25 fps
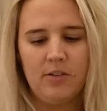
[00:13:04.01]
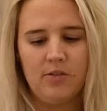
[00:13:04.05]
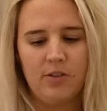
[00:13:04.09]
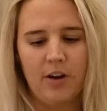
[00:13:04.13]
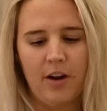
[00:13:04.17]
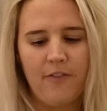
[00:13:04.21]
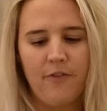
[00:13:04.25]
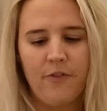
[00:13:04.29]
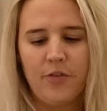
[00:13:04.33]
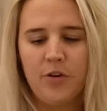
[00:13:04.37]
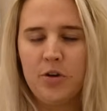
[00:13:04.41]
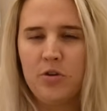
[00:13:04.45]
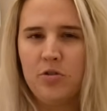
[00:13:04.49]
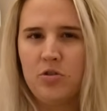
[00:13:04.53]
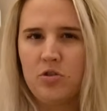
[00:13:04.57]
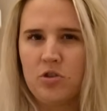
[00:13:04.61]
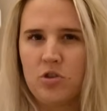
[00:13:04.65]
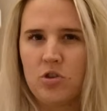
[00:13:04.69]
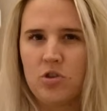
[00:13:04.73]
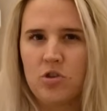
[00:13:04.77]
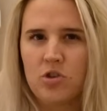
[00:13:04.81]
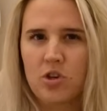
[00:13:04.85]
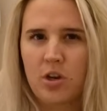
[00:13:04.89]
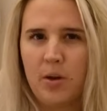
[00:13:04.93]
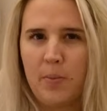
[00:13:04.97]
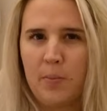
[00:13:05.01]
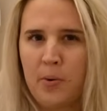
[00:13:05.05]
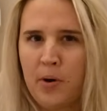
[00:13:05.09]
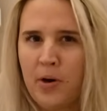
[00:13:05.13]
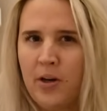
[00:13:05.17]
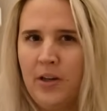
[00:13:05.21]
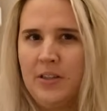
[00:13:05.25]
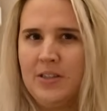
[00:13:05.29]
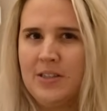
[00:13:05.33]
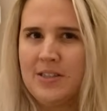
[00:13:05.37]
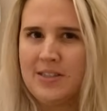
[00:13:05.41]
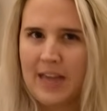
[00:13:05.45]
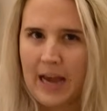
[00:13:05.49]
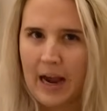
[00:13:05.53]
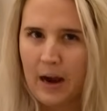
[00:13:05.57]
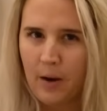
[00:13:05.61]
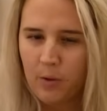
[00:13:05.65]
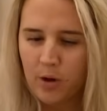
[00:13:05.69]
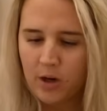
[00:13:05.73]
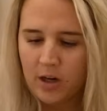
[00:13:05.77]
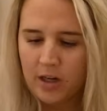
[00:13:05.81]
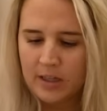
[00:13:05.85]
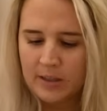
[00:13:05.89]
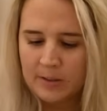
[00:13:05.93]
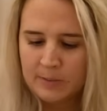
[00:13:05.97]
grapefruit is usually pretty
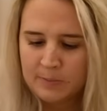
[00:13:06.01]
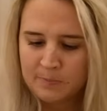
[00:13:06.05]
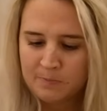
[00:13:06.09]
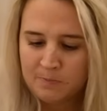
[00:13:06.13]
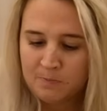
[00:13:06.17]
sour.